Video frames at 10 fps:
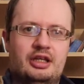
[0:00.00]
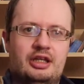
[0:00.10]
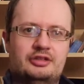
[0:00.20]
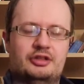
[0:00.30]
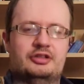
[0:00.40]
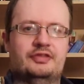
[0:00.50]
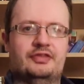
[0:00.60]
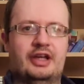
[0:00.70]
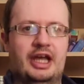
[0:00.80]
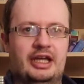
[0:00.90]
sort of
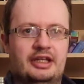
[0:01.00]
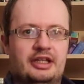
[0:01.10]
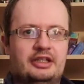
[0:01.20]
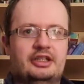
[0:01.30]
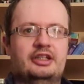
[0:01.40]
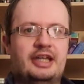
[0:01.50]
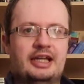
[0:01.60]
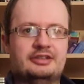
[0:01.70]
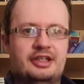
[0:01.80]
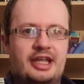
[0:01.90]
a
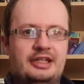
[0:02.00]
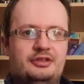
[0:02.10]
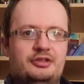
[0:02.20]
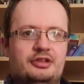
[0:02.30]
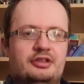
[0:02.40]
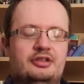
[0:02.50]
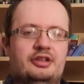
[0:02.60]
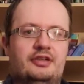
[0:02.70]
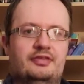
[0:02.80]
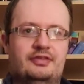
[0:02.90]
concatenation
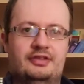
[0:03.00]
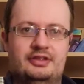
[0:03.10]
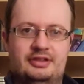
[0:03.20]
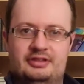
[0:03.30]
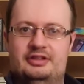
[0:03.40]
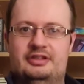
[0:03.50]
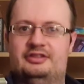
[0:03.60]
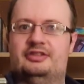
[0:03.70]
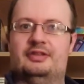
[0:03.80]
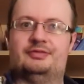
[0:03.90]

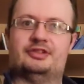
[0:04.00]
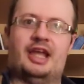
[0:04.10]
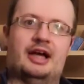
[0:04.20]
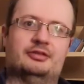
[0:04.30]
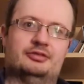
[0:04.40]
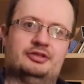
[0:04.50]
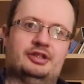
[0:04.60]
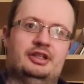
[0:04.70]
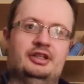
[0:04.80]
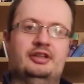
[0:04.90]
of sound
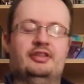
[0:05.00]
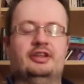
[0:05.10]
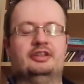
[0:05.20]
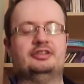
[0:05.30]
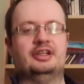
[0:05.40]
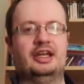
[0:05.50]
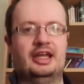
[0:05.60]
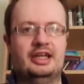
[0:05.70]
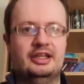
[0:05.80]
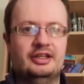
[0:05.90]

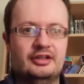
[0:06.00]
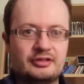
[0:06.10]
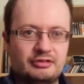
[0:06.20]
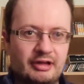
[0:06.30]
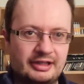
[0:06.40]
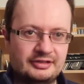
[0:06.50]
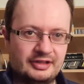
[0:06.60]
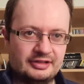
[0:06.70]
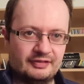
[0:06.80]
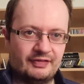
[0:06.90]
that creates
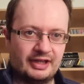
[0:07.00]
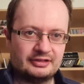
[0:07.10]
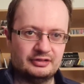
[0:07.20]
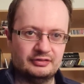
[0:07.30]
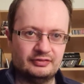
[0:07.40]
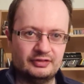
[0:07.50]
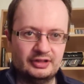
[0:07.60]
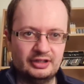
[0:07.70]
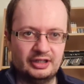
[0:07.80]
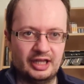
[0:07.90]
this effect of
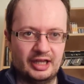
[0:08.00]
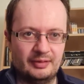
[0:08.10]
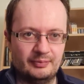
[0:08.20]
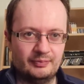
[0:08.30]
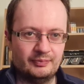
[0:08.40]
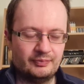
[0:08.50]
um,